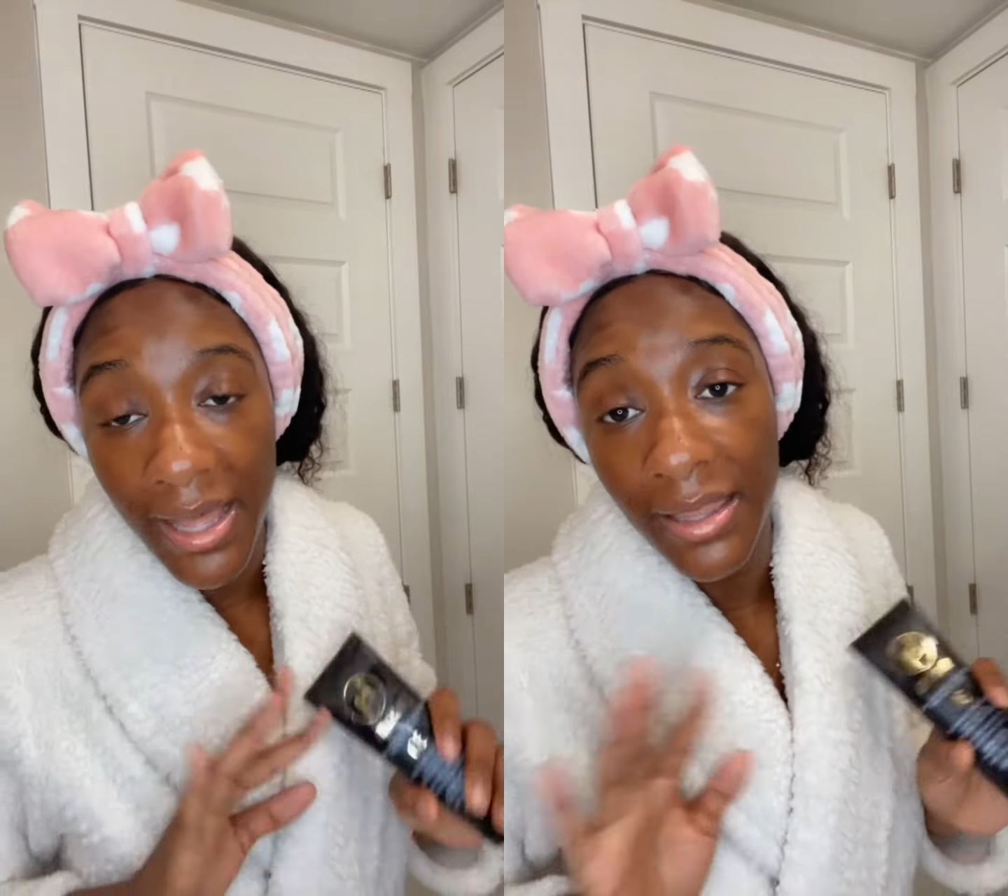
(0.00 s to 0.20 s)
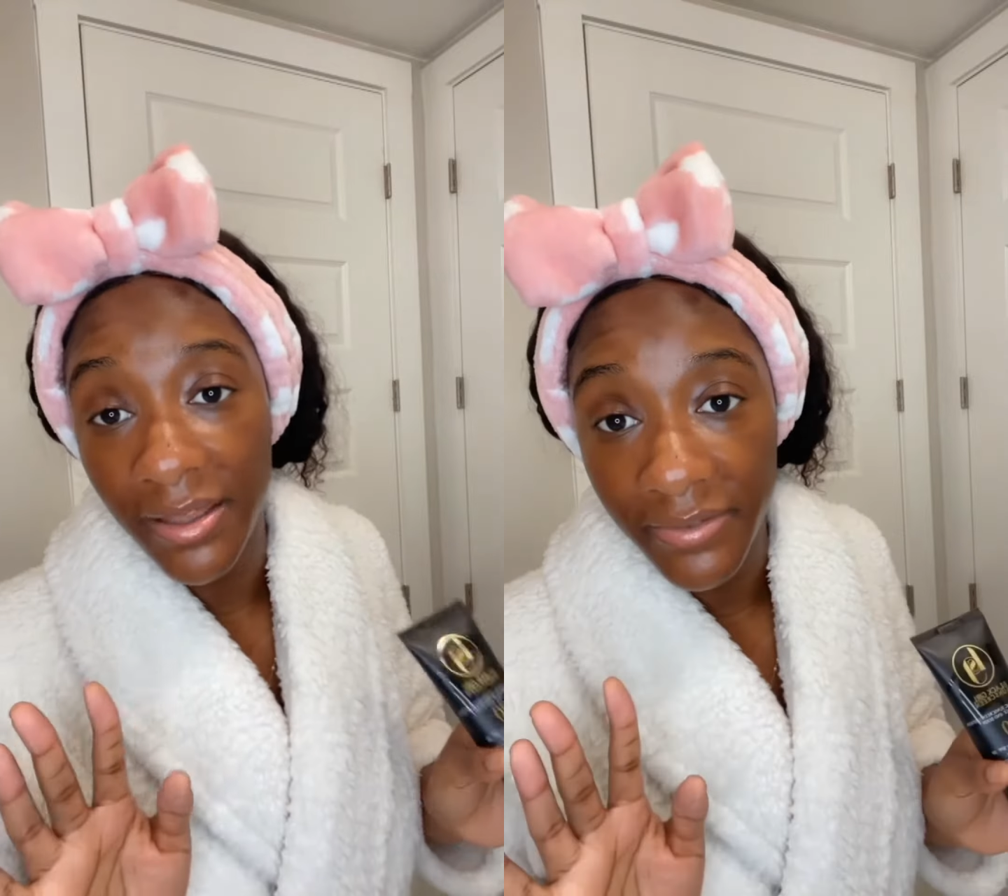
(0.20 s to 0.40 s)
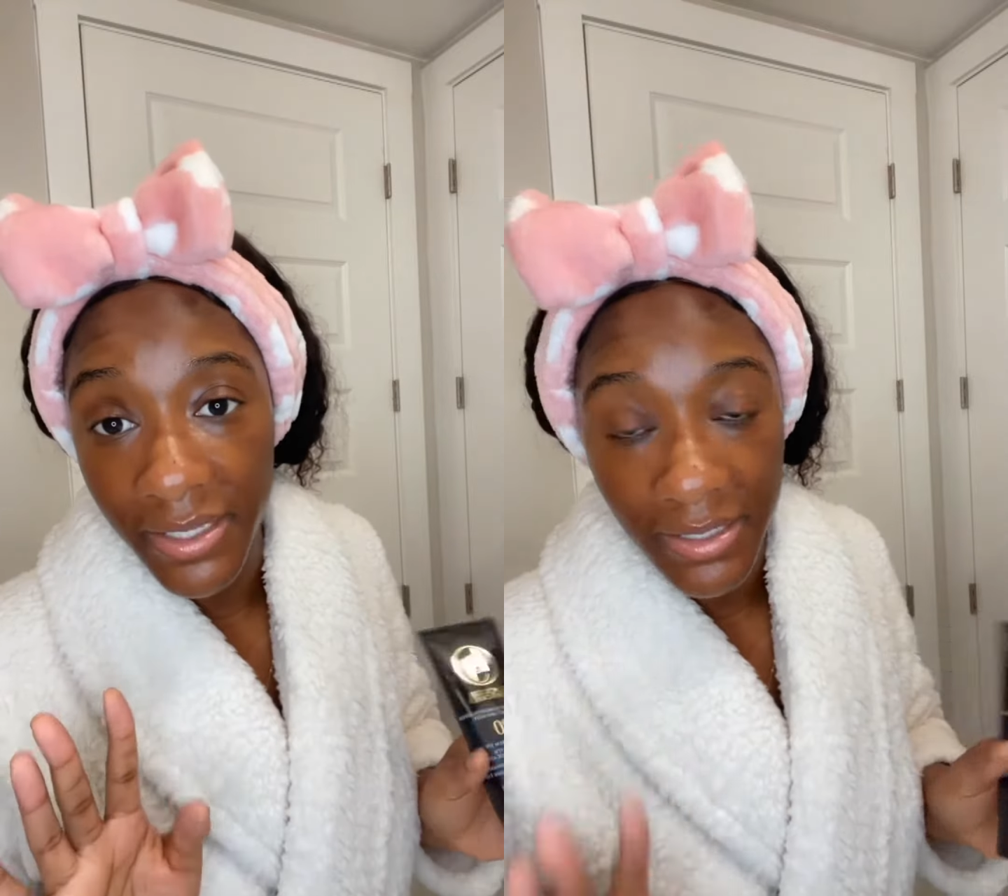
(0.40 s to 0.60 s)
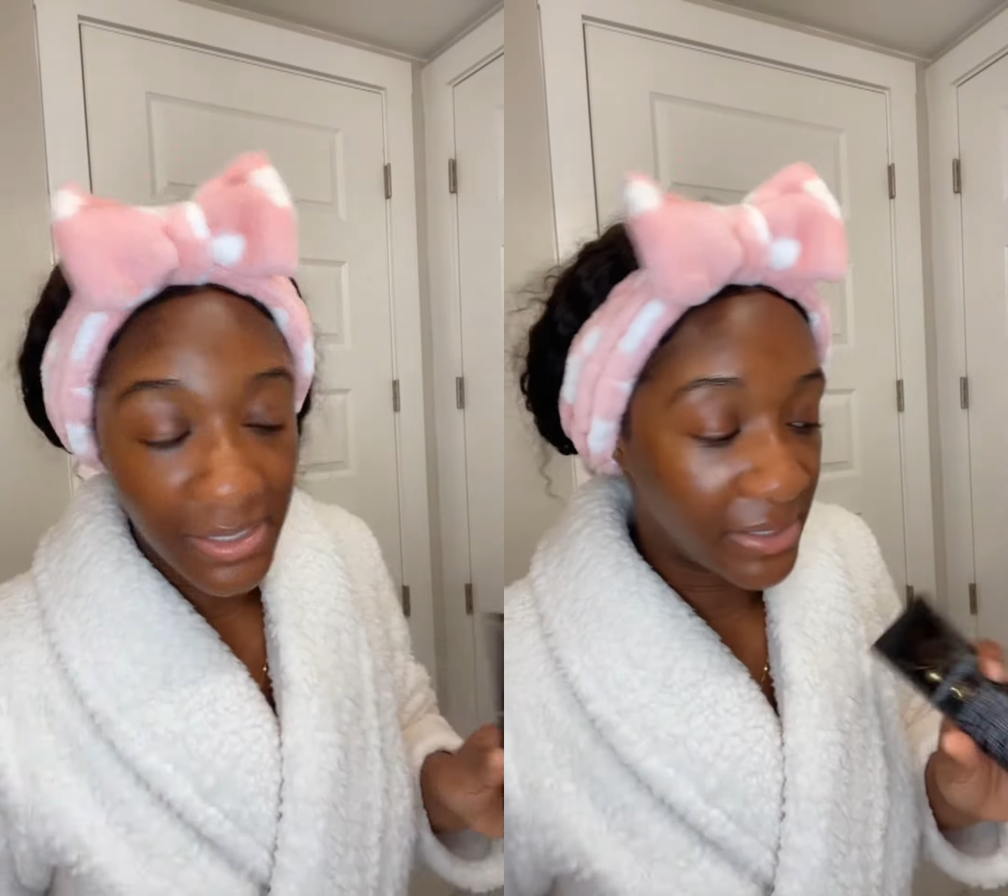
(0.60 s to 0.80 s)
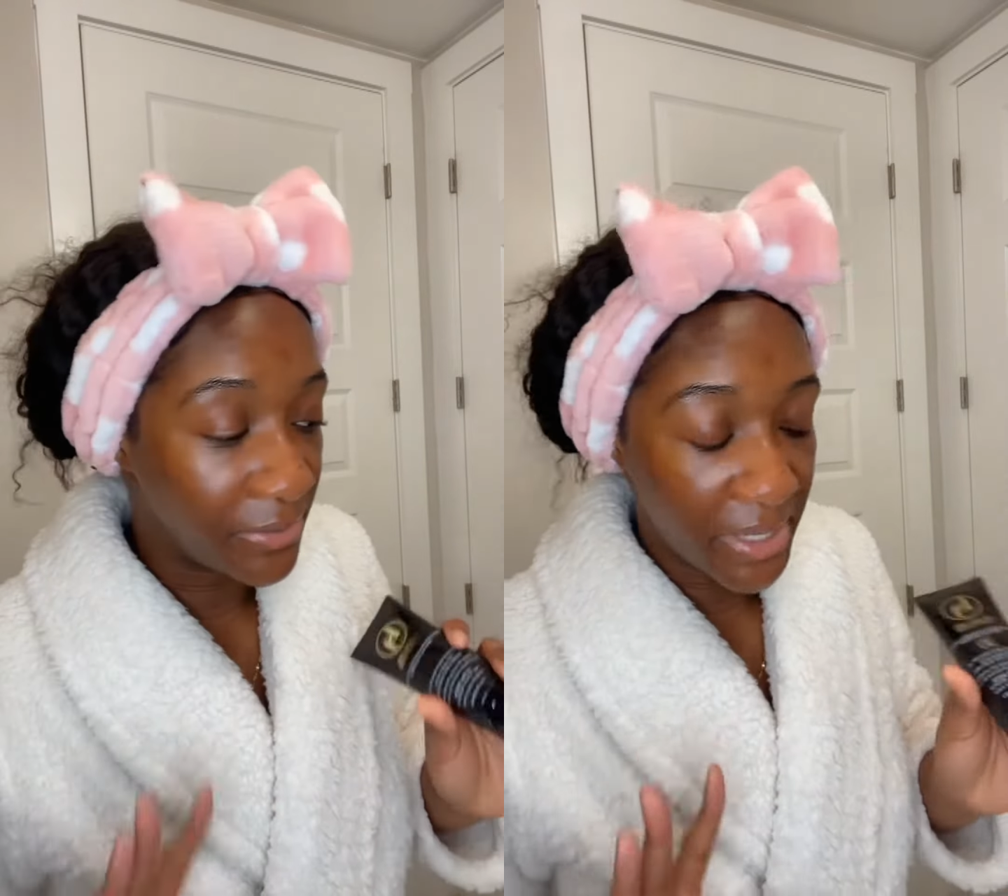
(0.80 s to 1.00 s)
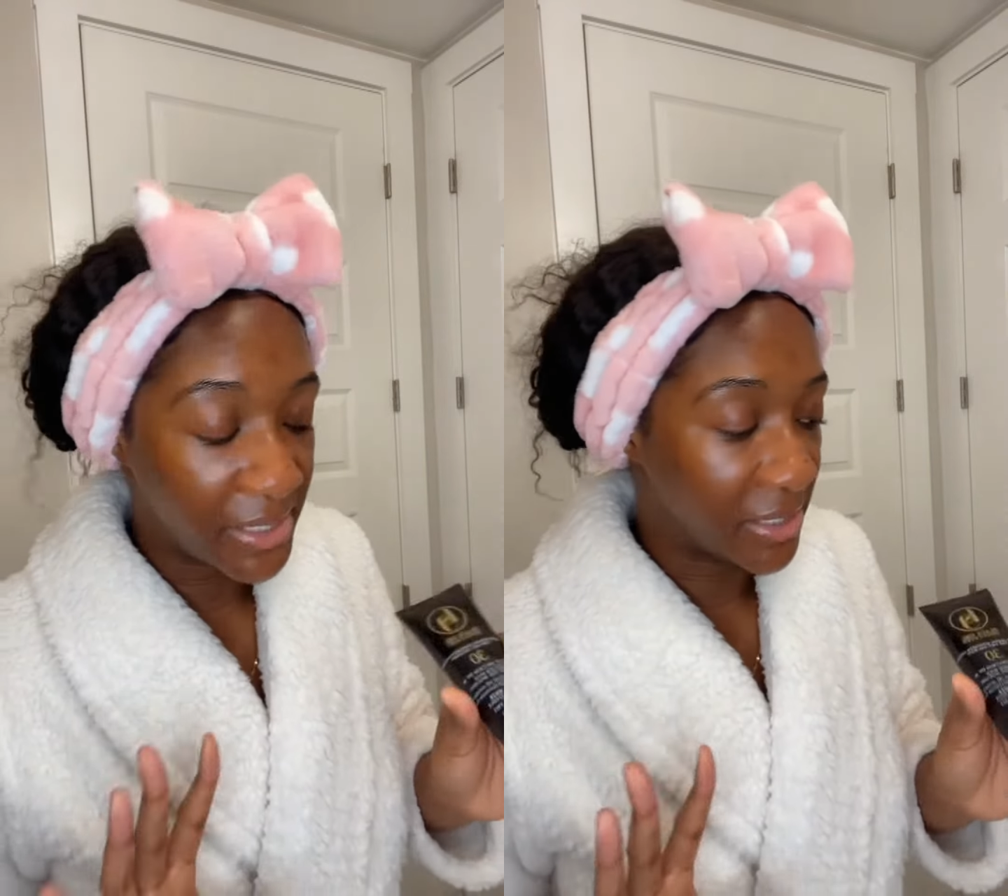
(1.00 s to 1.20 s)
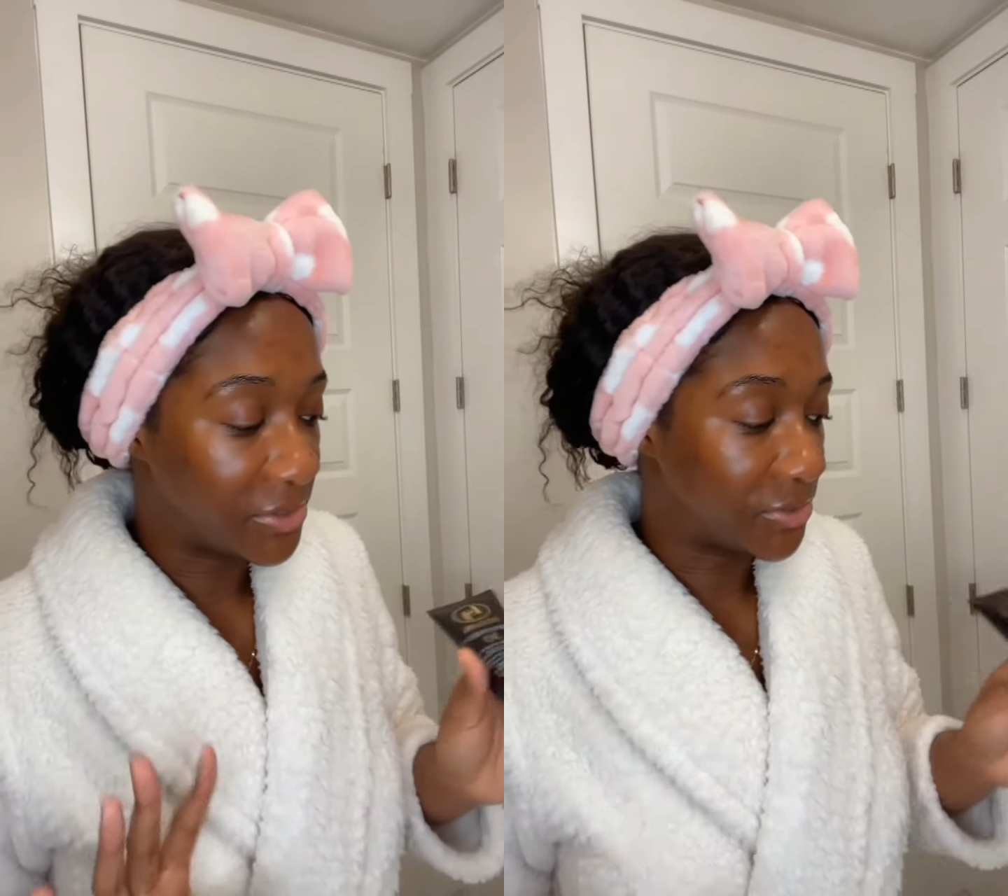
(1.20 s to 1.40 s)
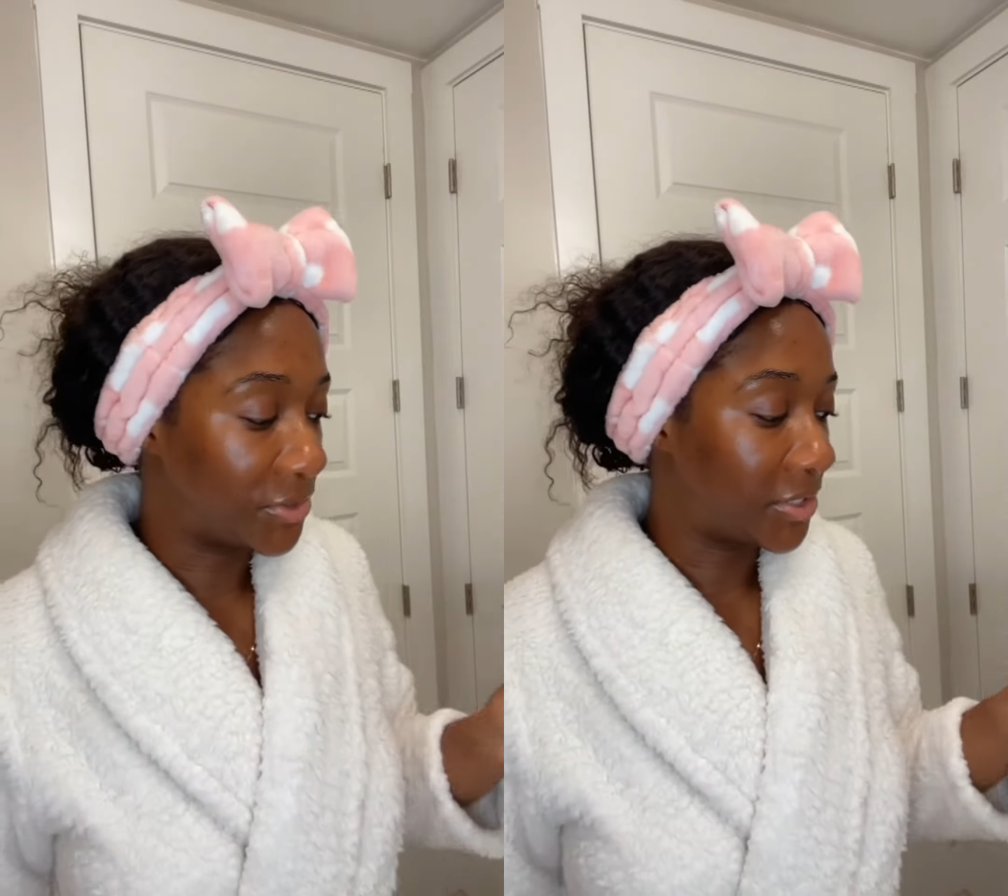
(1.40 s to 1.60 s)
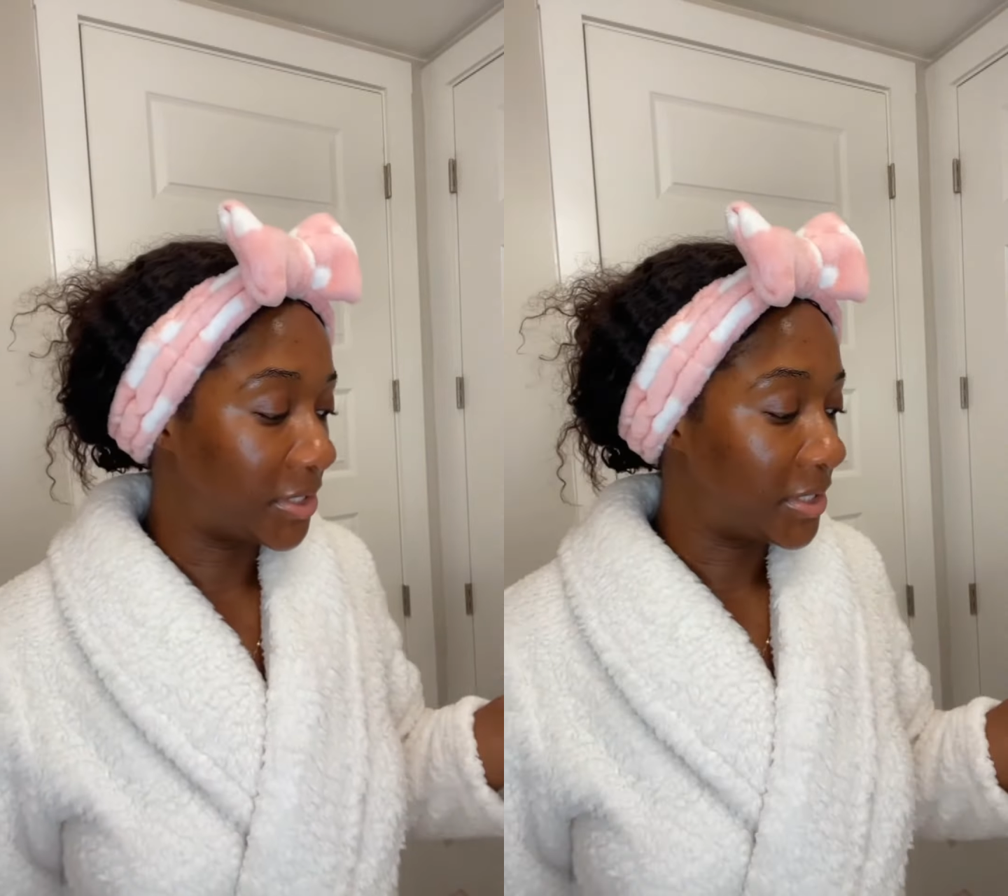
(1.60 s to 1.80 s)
I love it. It's the best sunscreen.